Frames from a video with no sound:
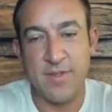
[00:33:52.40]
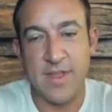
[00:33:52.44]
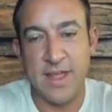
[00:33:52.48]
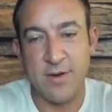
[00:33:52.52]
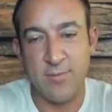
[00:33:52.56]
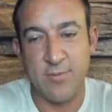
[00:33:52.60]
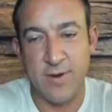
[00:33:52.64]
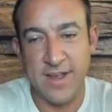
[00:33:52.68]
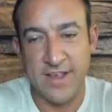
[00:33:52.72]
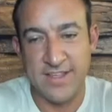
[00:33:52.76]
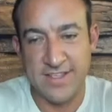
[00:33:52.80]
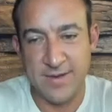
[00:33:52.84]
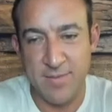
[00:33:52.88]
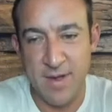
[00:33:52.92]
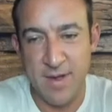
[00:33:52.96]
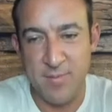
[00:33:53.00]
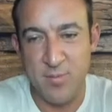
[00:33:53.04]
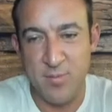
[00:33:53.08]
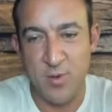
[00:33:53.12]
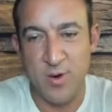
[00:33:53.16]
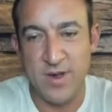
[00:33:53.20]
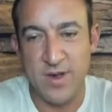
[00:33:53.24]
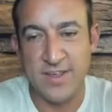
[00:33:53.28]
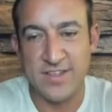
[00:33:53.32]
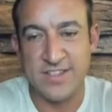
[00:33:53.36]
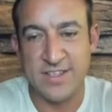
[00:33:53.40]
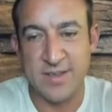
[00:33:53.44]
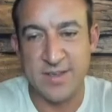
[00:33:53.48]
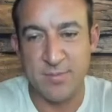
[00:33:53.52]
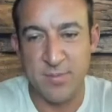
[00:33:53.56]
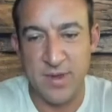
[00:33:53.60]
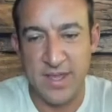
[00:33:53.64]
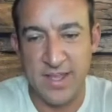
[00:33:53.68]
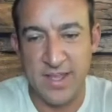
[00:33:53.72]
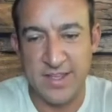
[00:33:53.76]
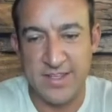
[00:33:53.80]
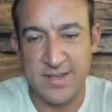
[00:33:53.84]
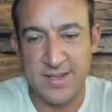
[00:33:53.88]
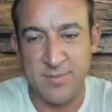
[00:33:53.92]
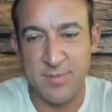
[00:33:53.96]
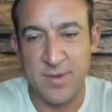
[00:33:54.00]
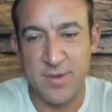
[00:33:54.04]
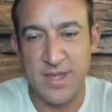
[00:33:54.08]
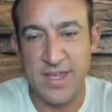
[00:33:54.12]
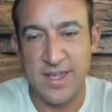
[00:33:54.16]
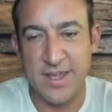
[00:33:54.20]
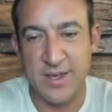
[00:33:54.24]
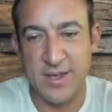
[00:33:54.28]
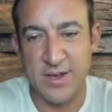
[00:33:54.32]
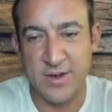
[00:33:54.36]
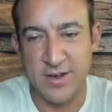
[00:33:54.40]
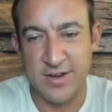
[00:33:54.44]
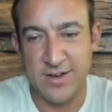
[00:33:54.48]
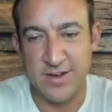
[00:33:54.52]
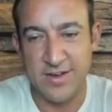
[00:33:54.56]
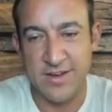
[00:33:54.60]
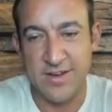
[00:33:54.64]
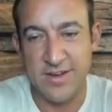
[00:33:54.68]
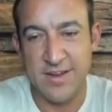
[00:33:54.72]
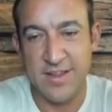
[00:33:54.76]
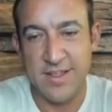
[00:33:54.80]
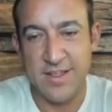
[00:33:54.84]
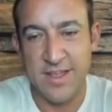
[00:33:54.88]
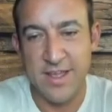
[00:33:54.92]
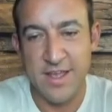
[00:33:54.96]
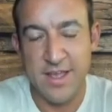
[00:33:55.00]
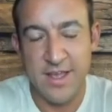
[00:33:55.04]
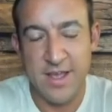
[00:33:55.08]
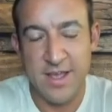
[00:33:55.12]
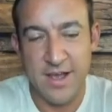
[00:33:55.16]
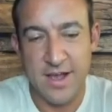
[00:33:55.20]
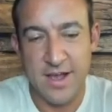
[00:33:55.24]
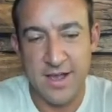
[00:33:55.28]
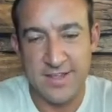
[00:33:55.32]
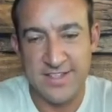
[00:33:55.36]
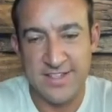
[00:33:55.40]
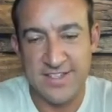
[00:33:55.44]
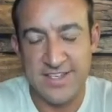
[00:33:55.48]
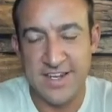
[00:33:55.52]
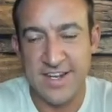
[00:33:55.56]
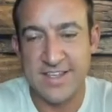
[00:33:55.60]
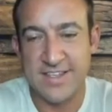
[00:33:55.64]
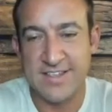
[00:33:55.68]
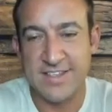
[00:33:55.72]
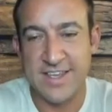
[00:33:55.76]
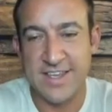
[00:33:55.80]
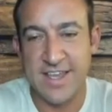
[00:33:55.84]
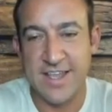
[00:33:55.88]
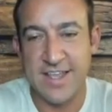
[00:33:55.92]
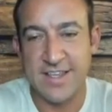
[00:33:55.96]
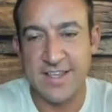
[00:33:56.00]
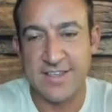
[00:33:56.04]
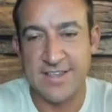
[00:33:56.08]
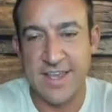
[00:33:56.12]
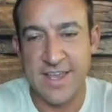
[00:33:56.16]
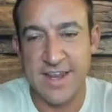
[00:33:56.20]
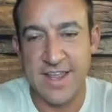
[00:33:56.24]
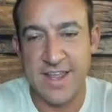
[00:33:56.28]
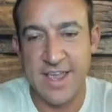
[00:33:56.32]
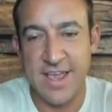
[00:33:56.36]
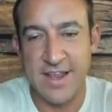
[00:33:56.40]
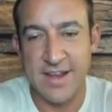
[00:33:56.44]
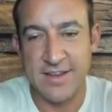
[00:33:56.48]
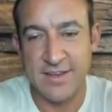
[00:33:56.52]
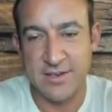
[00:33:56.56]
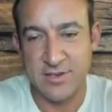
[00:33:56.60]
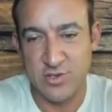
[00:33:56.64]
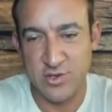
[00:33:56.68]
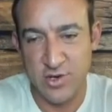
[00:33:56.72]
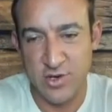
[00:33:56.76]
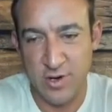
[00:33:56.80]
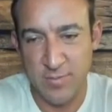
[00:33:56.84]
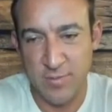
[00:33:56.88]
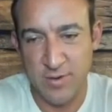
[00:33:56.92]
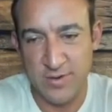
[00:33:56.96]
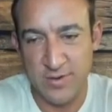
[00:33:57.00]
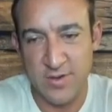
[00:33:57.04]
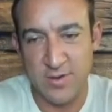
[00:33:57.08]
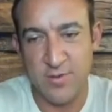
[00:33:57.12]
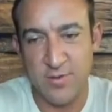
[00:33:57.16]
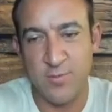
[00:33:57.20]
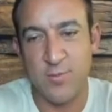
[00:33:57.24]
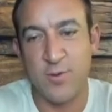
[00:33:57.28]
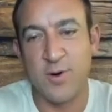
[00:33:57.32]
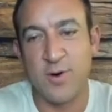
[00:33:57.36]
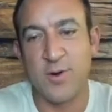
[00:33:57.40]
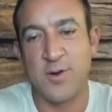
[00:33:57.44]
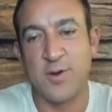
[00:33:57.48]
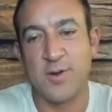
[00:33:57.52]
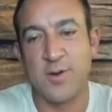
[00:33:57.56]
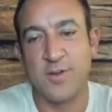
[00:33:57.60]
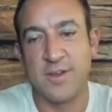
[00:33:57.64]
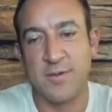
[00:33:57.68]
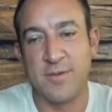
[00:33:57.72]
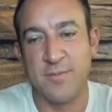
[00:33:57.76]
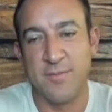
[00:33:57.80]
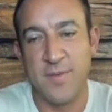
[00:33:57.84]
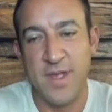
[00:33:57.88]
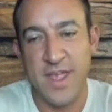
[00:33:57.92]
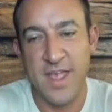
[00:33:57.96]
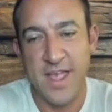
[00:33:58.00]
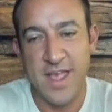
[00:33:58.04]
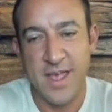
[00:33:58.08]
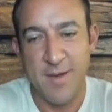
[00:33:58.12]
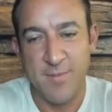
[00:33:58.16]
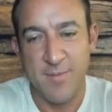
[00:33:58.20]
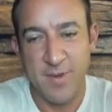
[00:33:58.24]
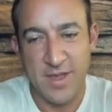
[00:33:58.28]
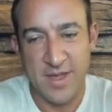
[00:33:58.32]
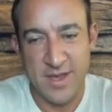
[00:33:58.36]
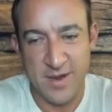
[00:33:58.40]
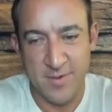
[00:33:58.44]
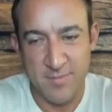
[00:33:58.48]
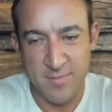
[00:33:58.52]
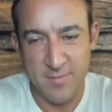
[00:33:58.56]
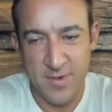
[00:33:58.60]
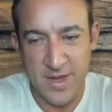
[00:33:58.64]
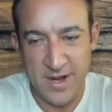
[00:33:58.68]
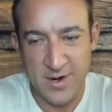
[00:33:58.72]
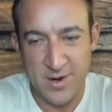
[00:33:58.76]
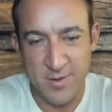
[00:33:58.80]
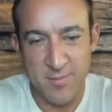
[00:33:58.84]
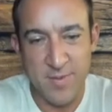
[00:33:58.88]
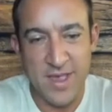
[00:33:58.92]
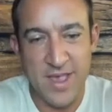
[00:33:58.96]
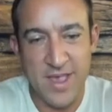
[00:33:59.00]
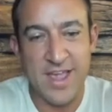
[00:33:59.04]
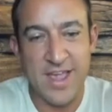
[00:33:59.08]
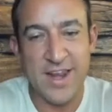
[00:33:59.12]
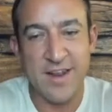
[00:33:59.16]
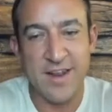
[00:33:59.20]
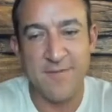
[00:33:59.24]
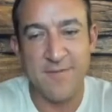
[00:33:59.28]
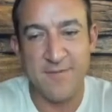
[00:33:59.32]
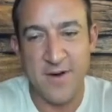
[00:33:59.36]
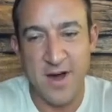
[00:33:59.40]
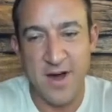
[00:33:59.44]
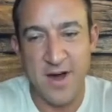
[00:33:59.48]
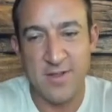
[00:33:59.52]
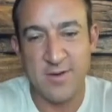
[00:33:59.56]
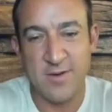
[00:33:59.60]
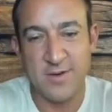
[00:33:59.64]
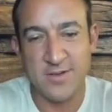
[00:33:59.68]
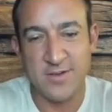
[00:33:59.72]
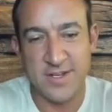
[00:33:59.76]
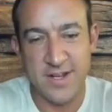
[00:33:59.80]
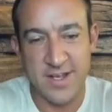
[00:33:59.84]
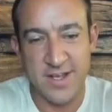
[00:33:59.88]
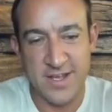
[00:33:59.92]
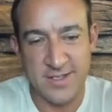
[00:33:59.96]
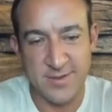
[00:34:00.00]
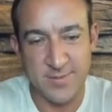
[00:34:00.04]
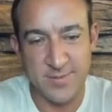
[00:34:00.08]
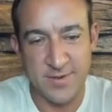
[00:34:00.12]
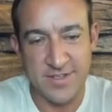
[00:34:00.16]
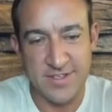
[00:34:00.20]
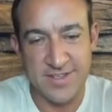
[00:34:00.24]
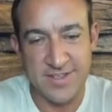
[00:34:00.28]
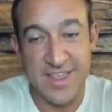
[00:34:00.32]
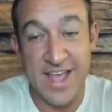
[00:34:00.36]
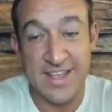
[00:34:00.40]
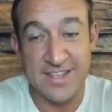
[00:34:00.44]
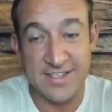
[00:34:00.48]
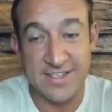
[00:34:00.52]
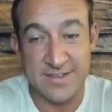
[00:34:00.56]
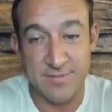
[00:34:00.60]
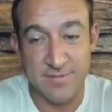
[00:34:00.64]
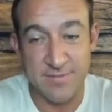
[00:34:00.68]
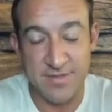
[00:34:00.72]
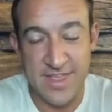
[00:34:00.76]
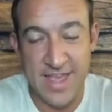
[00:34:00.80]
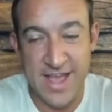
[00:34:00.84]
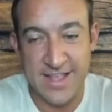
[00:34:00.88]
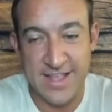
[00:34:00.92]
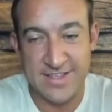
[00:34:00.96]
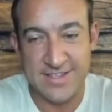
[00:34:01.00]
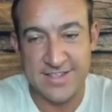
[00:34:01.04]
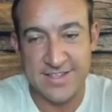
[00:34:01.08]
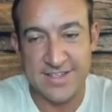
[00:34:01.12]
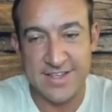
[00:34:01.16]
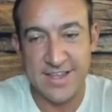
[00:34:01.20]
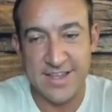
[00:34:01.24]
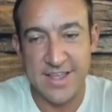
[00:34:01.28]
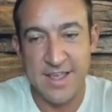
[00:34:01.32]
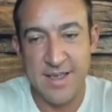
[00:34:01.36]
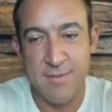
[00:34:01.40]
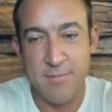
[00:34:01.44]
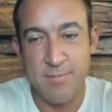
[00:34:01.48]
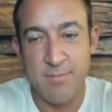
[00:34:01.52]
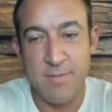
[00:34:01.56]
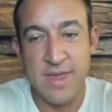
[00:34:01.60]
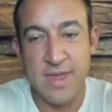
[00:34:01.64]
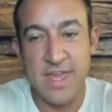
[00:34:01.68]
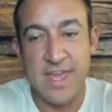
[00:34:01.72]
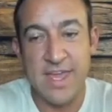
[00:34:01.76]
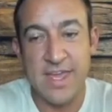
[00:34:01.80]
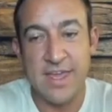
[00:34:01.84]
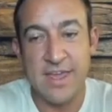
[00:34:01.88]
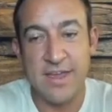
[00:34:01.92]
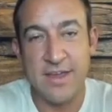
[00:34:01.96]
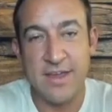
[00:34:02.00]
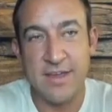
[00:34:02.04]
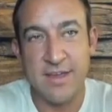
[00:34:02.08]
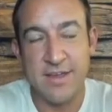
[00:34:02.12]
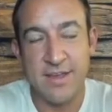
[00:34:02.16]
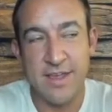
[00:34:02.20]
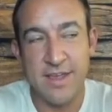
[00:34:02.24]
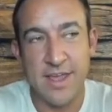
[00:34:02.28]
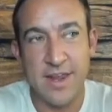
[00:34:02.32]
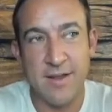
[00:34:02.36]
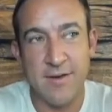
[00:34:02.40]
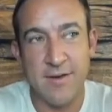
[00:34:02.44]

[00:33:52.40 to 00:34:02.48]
Like raising my boys to be good citizens and contribute to the world and become better men and fathers and husbands. That's me in a